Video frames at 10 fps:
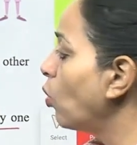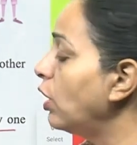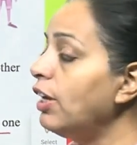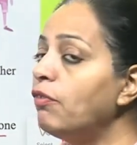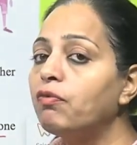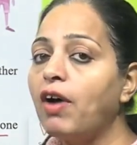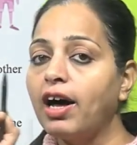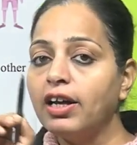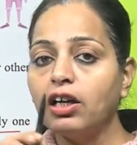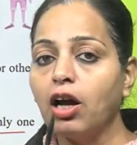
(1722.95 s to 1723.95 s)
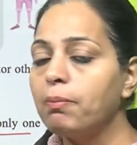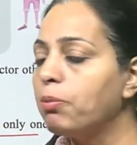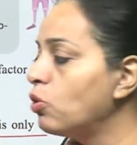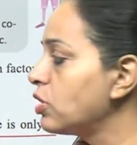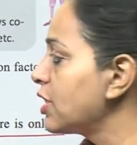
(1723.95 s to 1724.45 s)
only one
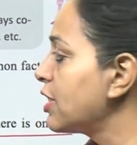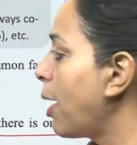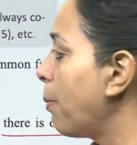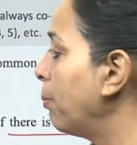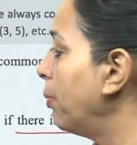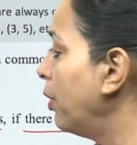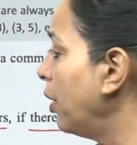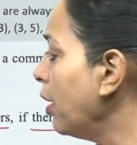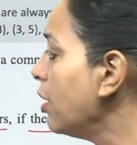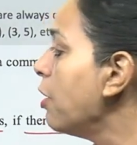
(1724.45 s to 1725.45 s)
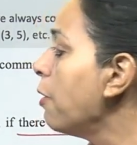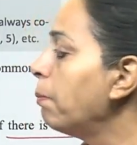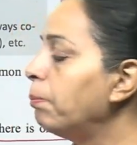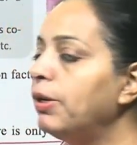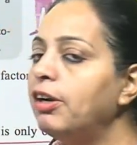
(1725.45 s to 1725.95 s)
composite number
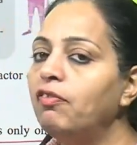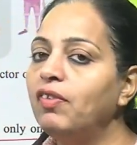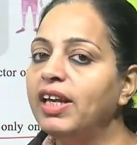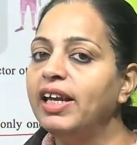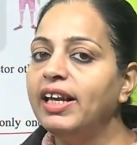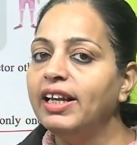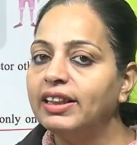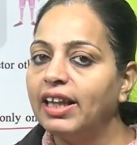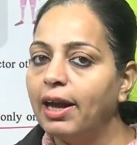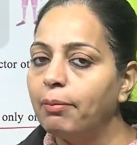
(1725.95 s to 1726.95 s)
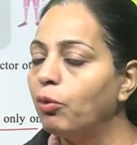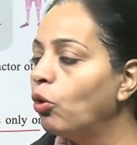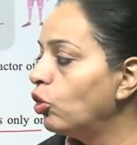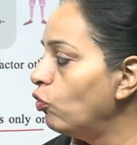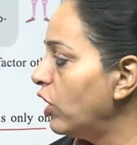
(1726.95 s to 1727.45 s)
between them,
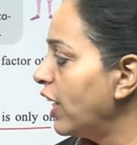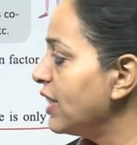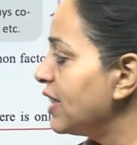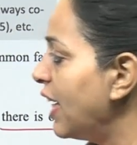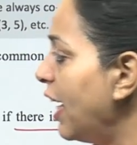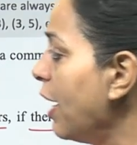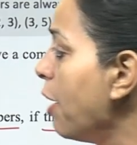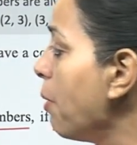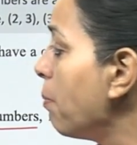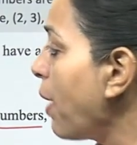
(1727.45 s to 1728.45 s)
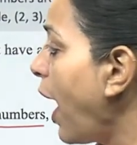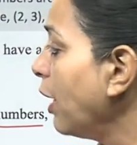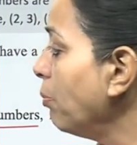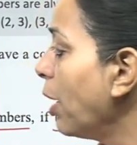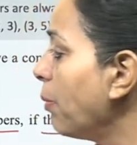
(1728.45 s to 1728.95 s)
or we can say
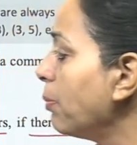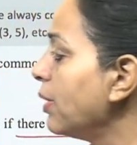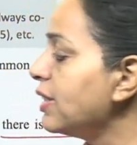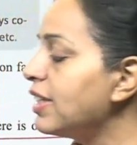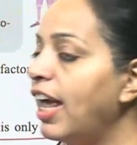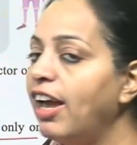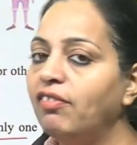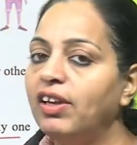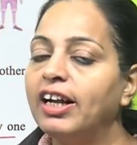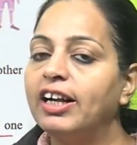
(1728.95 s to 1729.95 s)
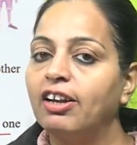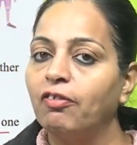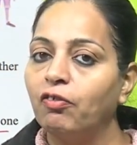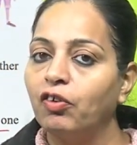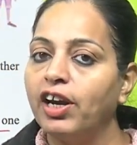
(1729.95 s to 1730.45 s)
prime numbers having
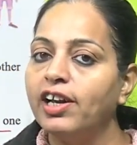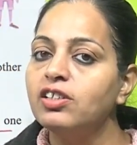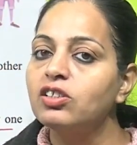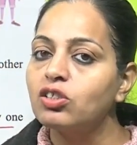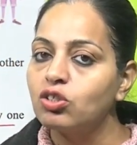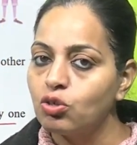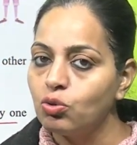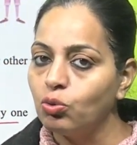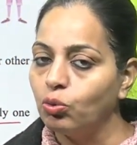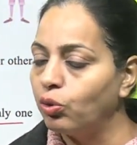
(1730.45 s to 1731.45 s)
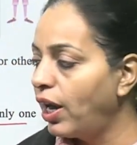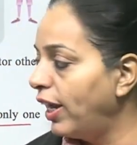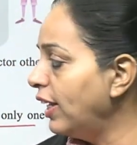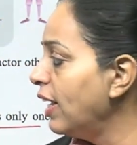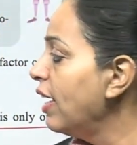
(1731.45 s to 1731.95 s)
difference too,
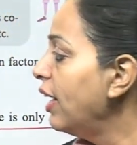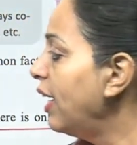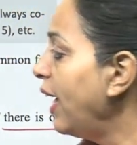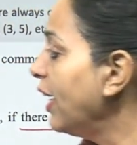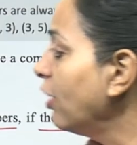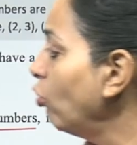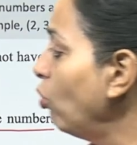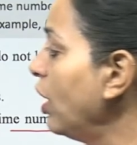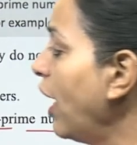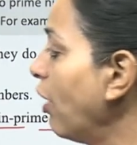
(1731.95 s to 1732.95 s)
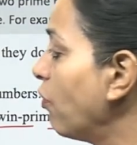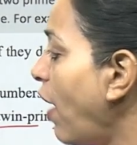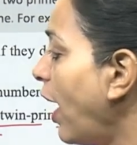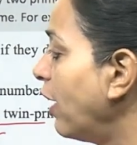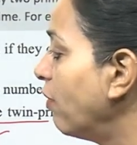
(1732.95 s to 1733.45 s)
right? Like 3 and
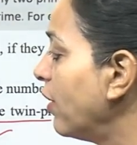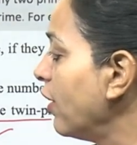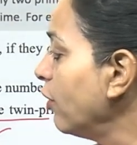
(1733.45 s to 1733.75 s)
5.